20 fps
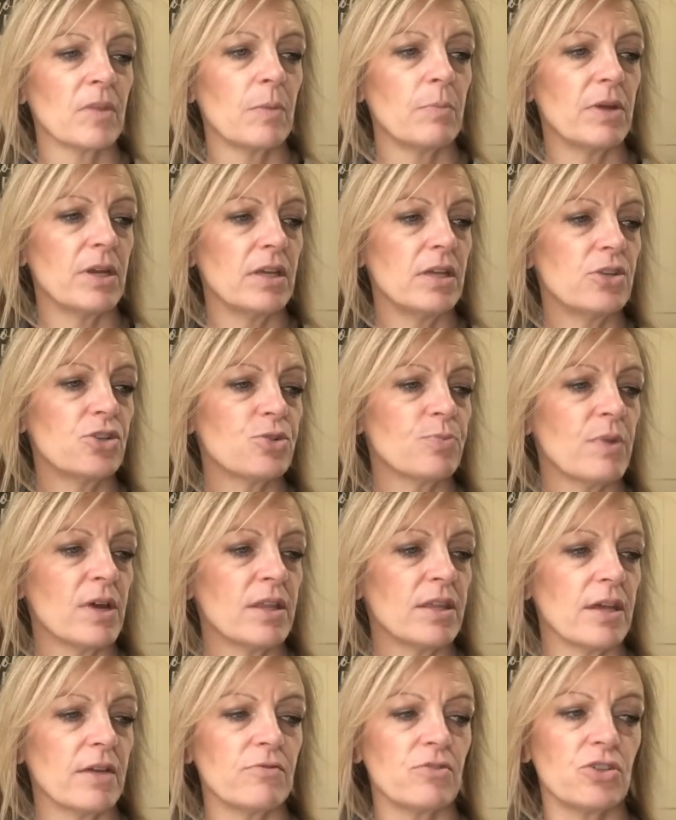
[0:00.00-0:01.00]
But each
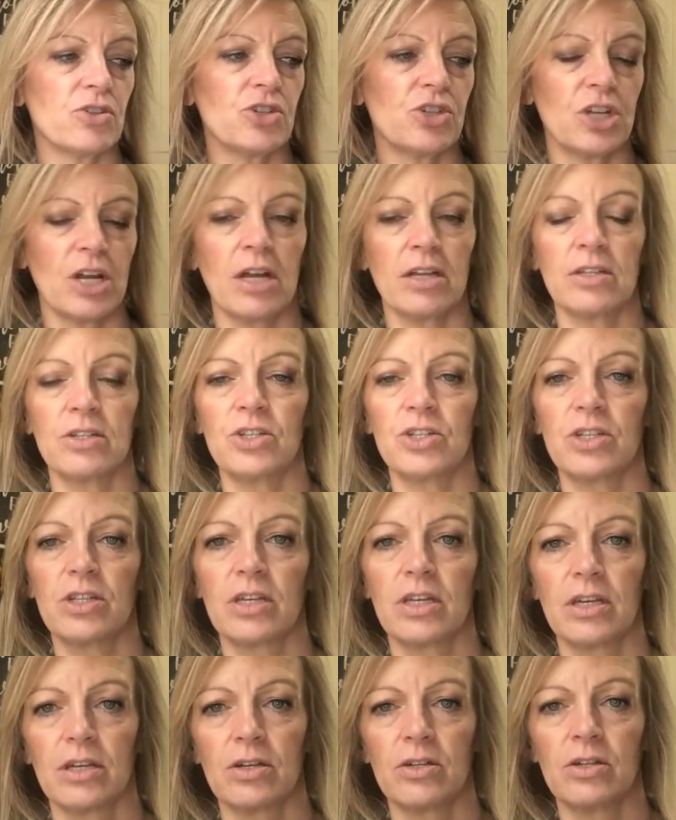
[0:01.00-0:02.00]
month I've just challenged the
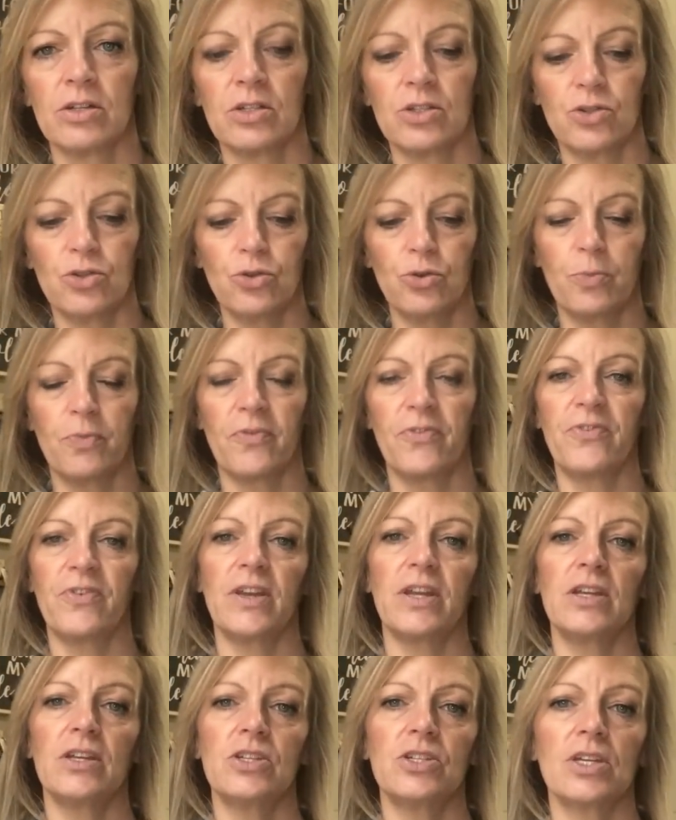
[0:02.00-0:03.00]
guild to
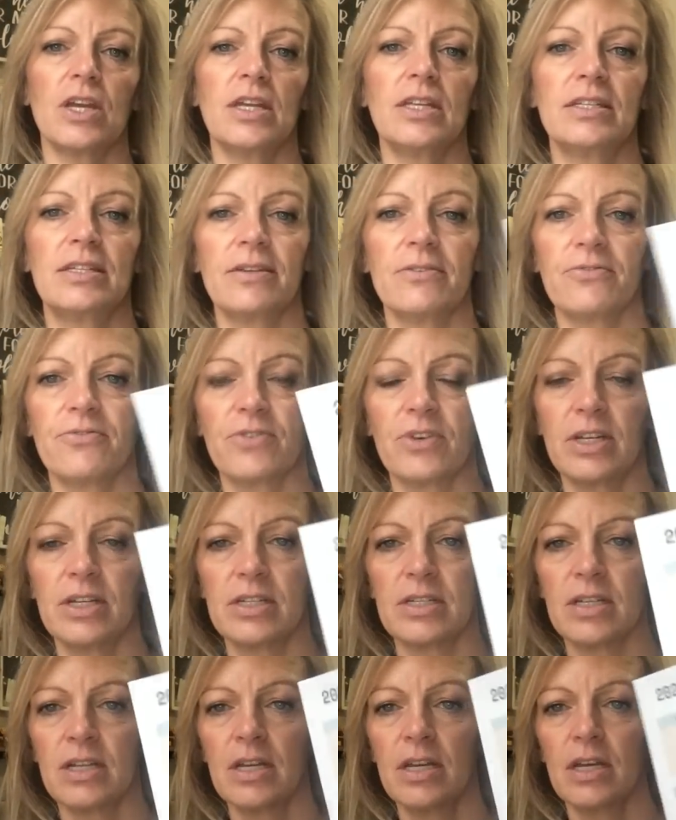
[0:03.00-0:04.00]
finish a different